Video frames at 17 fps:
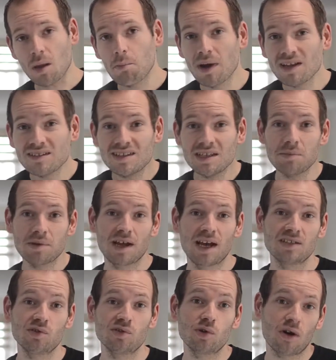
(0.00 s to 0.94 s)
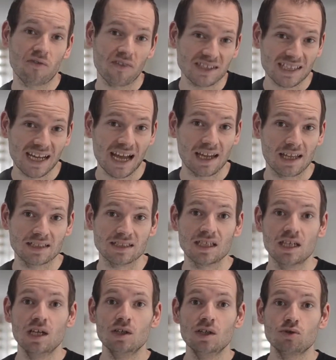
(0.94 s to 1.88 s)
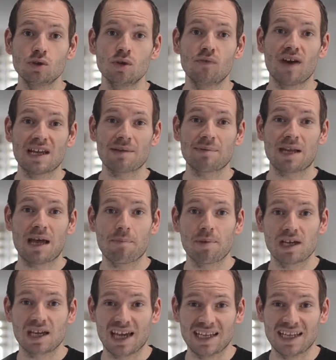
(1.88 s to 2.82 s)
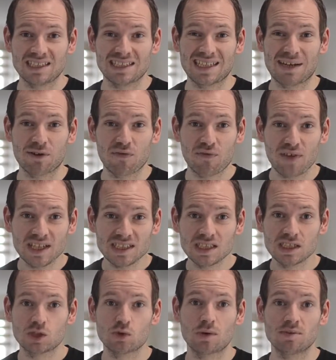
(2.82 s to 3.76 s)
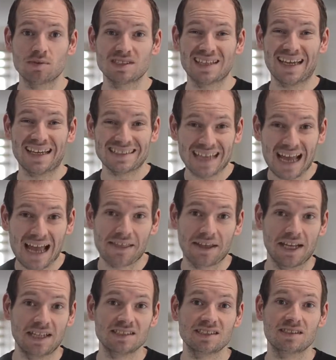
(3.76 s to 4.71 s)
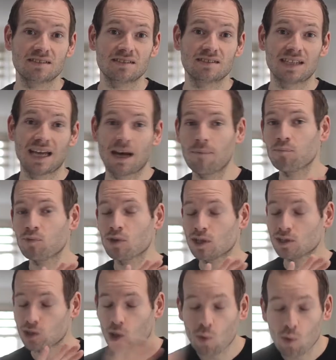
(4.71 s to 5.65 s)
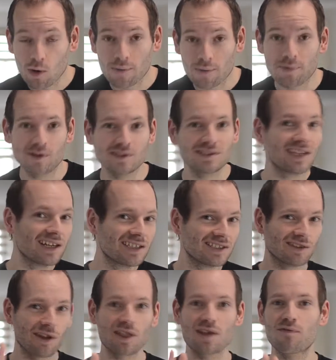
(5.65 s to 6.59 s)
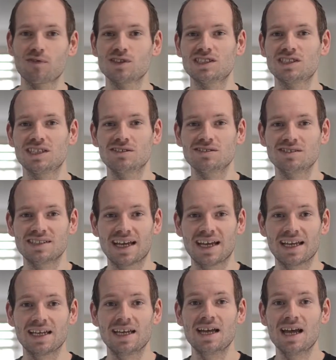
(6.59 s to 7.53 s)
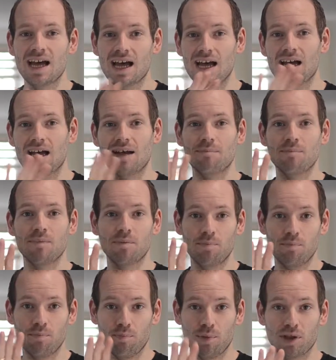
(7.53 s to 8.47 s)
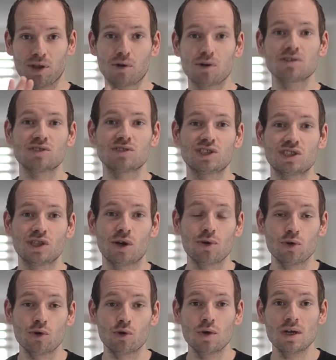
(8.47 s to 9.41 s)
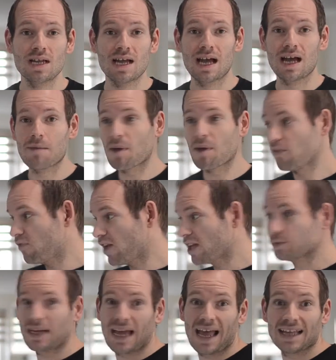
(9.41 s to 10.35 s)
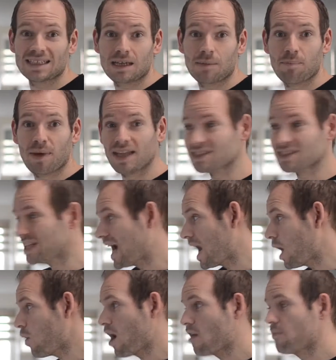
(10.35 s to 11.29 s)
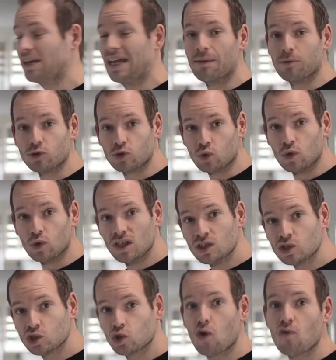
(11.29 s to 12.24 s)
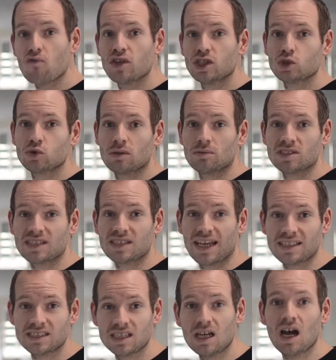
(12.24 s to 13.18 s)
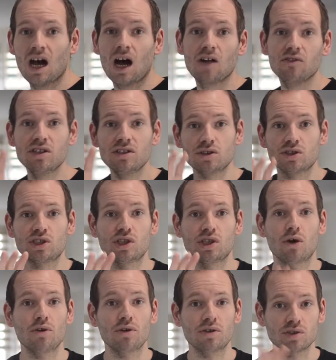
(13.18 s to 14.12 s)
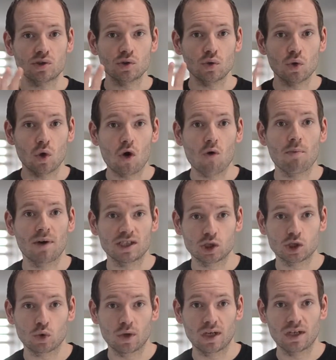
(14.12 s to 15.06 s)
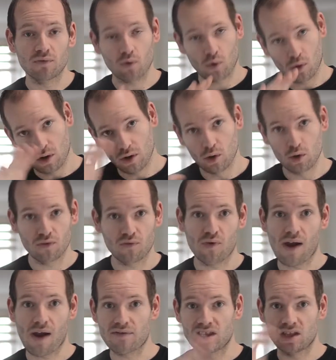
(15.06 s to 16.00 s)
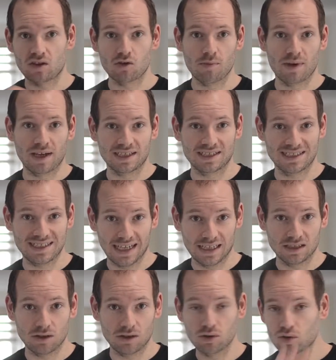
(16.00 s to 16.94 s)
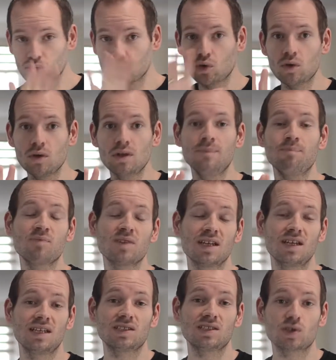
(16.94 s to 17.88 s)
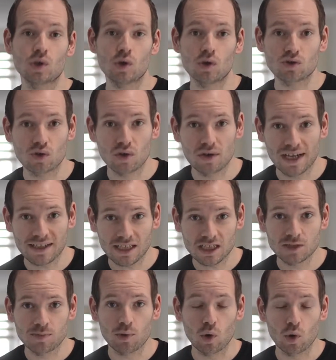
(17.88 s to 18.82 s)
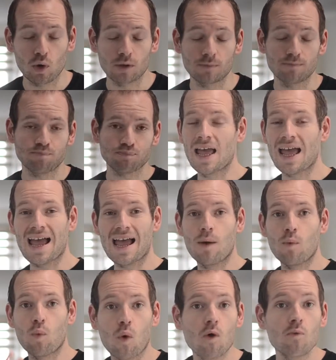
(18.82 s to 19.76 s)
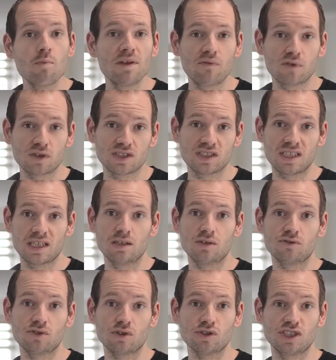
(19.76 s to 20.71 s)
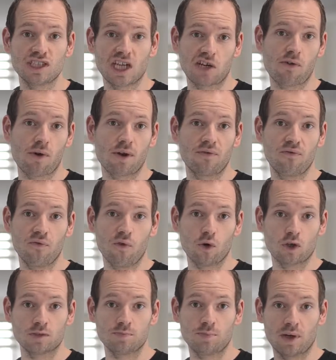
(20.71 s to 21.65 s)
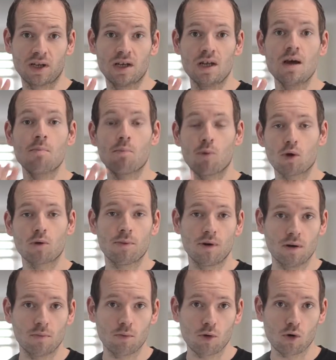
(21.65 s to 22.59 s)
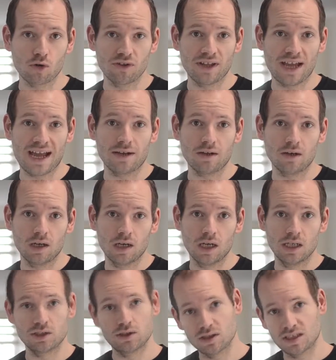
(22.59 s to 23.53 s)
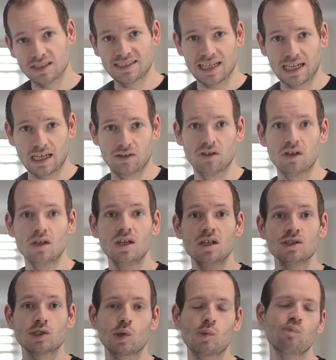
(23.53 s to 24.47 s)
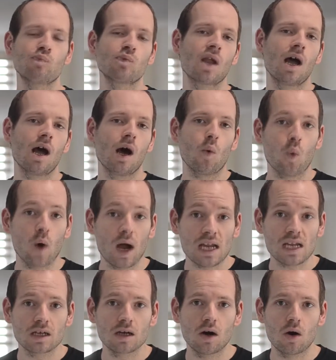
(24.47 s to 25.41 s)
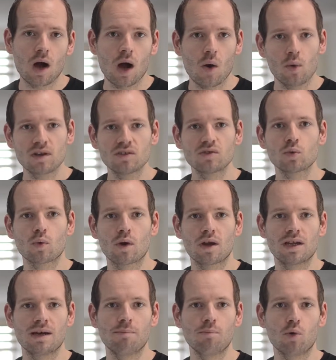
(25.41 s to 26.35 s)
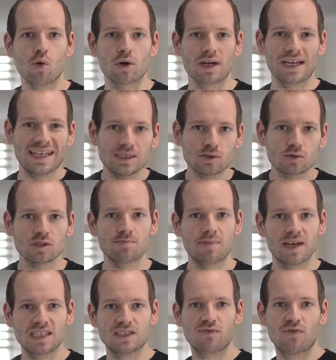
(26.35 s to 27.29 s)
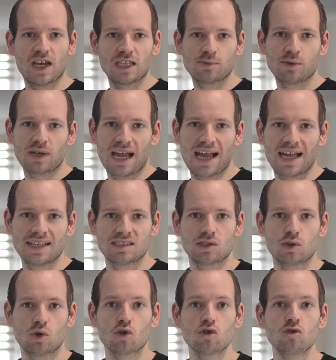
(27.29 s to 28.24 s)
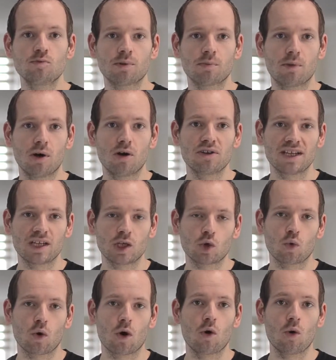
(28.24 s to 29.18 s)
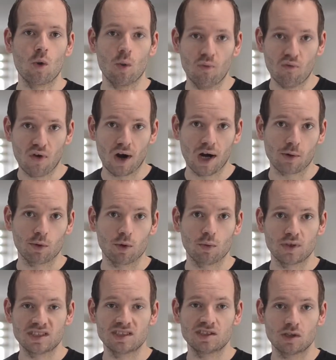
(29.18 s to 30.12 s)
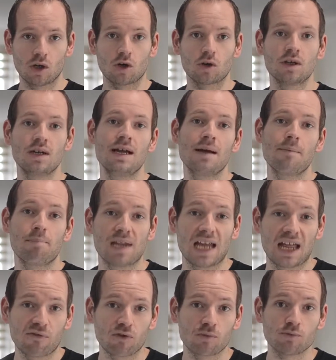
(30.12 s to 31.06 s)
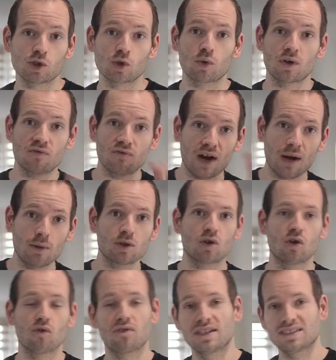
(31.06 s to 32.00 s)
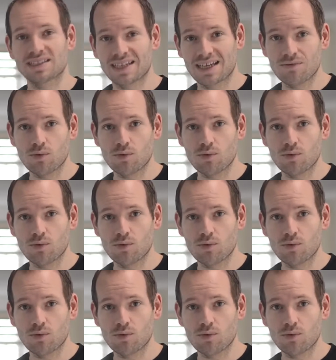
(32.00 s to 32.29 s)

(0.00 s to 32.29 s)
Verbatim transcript: my team and I took on the challenge to develop an application that would fix these three mistakes at an instant. Now, don't worry, because there's nothing for sale today. Um, but in order to show you uh, my Facebook ad campaigns and how I've been able to solve these three mistakes, I'll need to show you this tool on my screen for in order for everything to make sense. So the tool is called Connect Explore and won't be for sale until January fourth. But more about, more on that uh, in just a second. So a while ago, I wanted to run a more interest-based Facebook ads in order to promote and grow Viral, which is our platform to run viral contests and